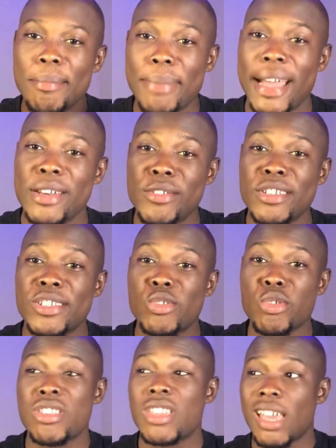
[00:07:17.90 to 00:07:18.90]
By doing
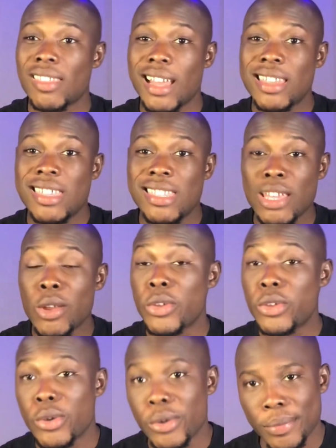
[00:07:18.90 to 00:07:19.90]
so, she has not cheated
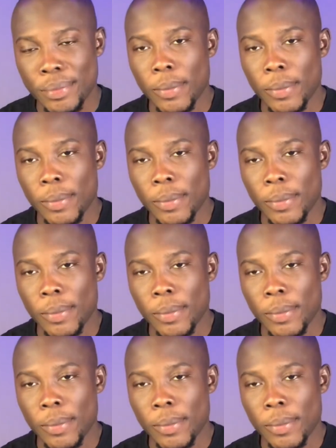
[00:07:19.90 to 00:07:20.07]
on you.